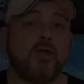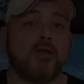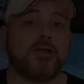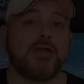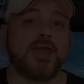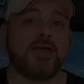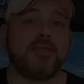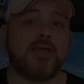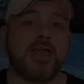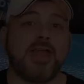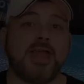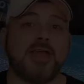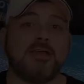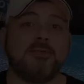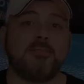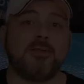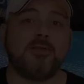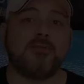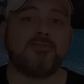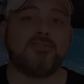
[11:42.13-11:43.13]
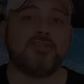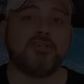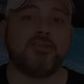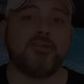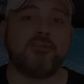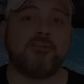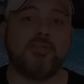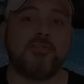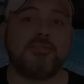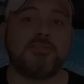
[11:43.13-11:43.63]
On the other hand, both
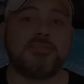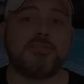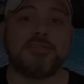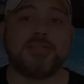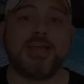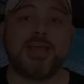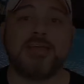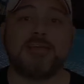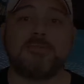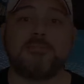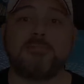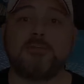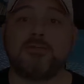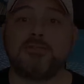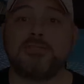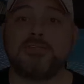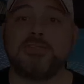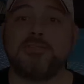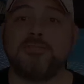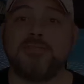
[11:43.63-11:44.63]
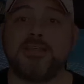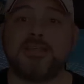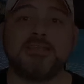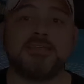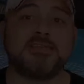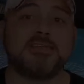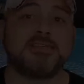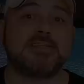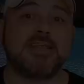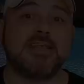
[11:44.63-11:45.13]
junior officers had positive
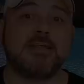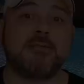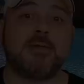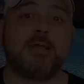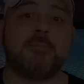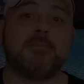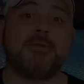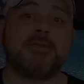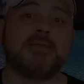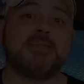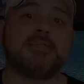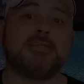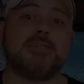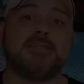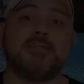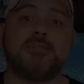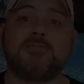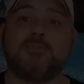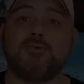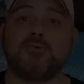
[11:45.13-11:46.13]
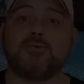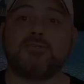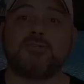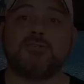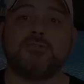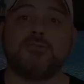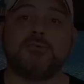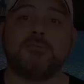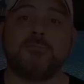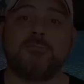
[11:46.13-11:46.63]
things to say about PC's
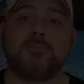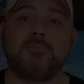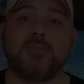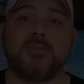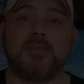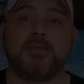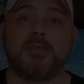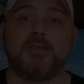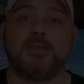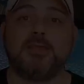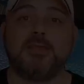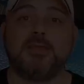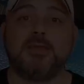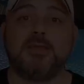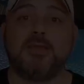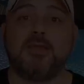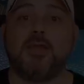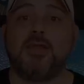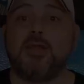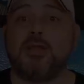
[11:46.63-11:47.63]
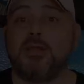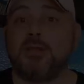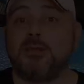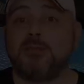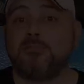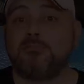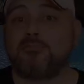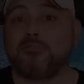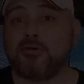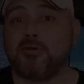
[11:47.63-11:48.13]
fortune.
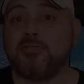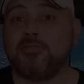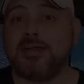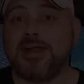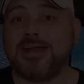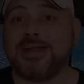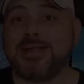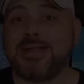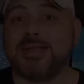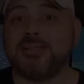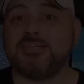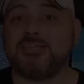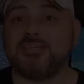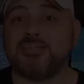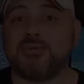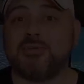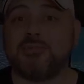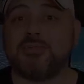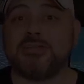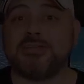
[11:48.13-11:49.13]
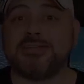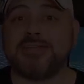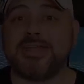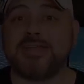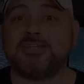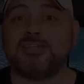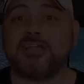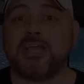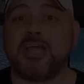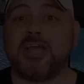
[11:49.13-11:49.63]
Proven allegations of this
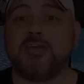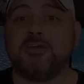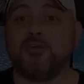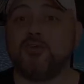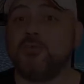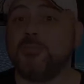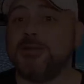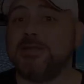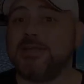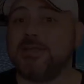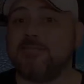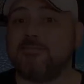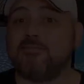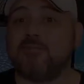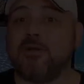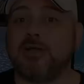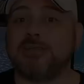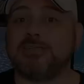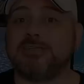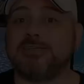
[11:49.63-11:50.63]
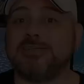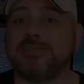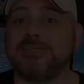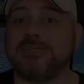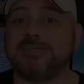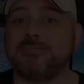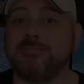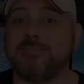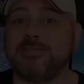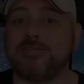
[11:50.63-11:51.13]
nature normally give rise to
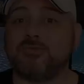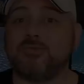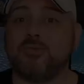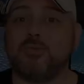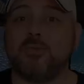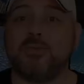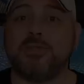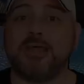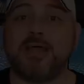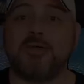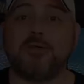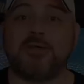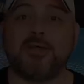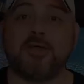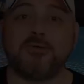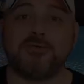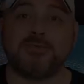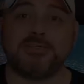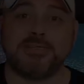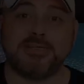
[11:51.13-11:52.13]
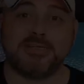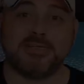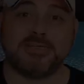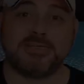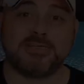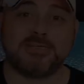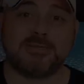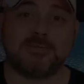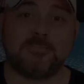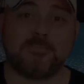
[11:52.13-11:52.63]
dismissal without
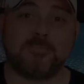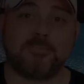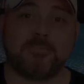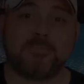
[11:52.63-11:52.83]
notice.